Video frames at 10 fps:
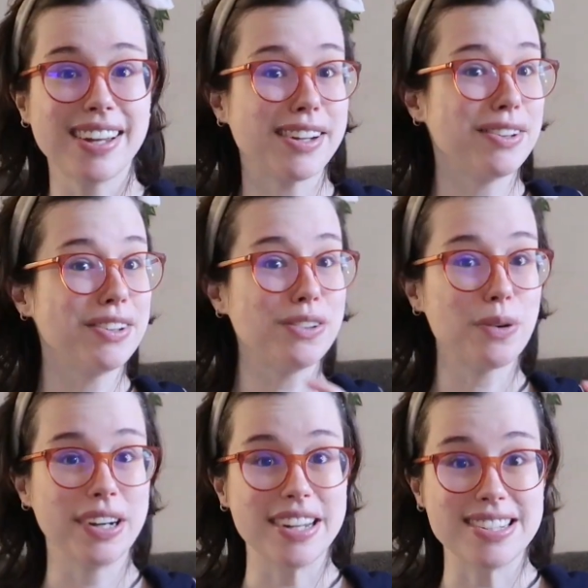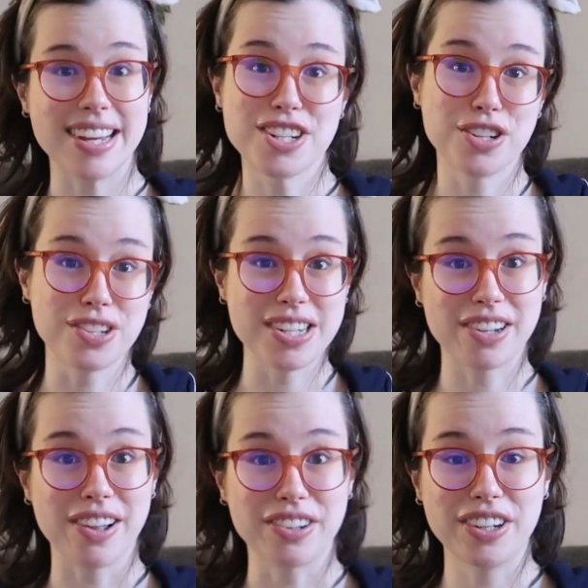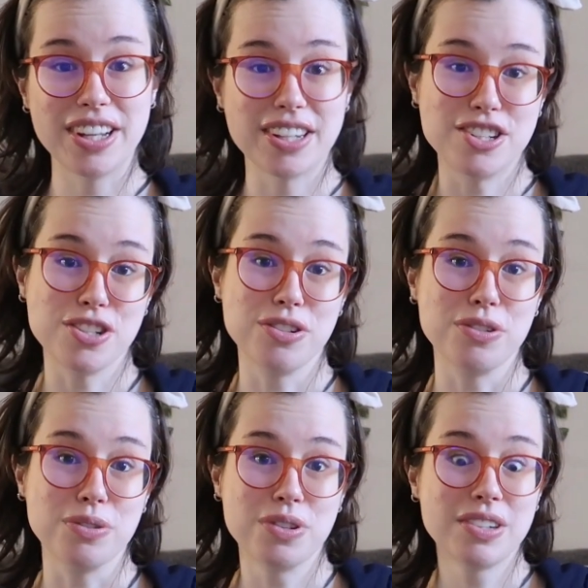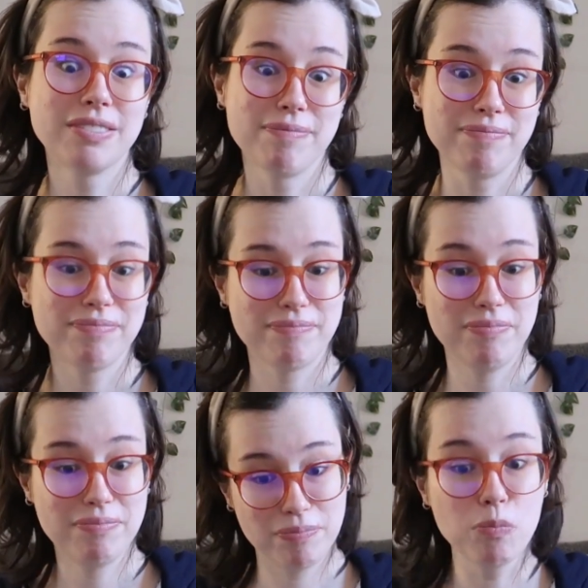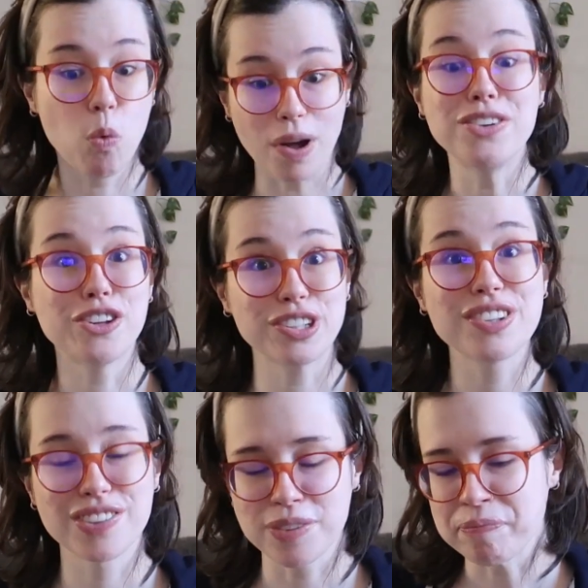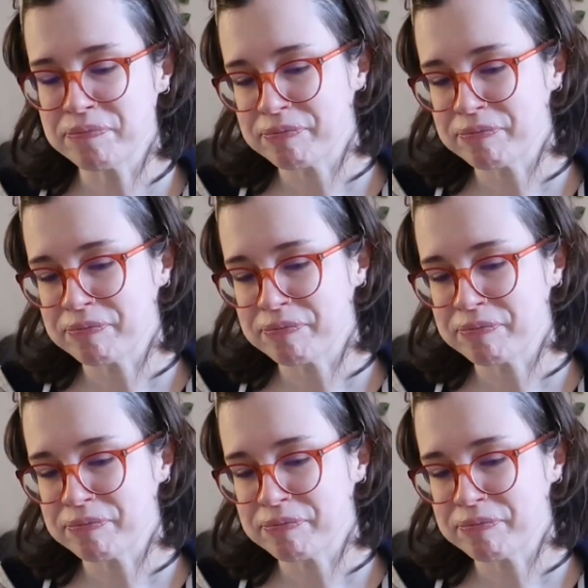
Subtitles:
like a little organization or decluttering can do wonders.